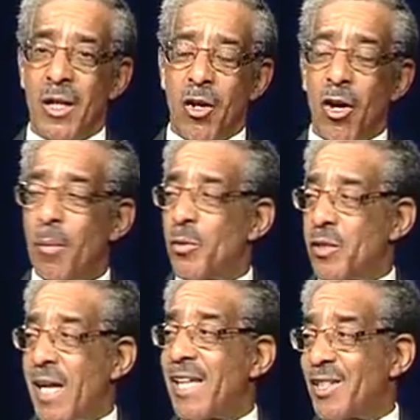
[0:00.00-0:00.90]
almost
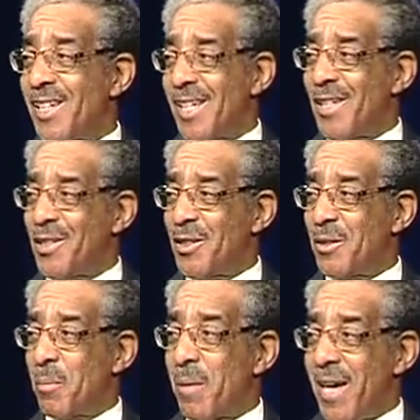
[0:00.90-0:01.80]
in
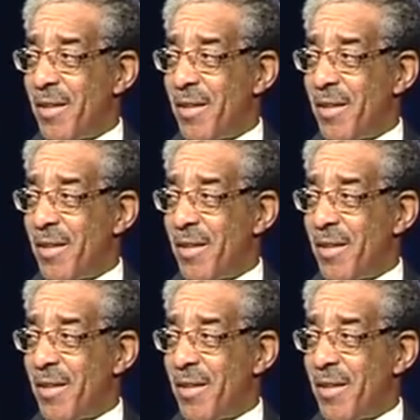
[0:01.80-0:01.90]
isolation back